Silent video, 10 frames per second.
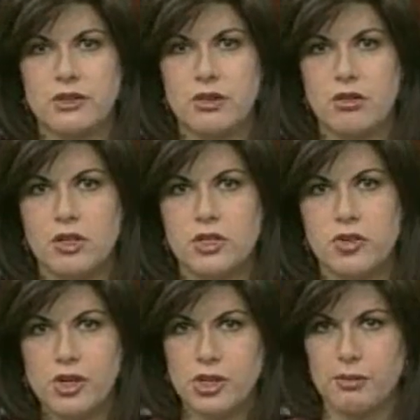so
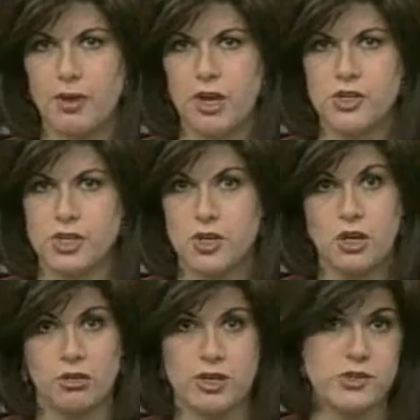construction projects all
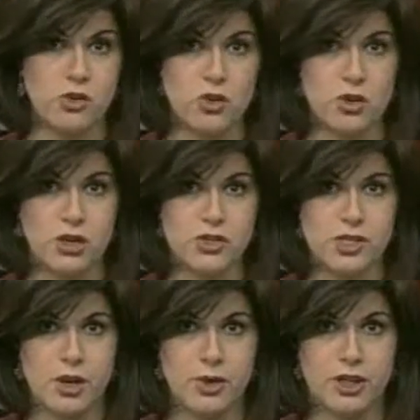across New York are
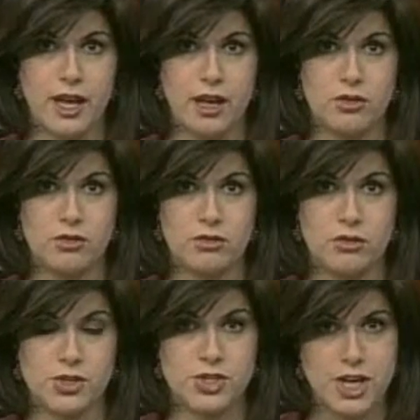slowing down
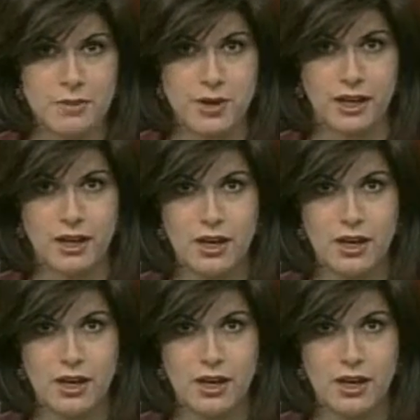or stopping.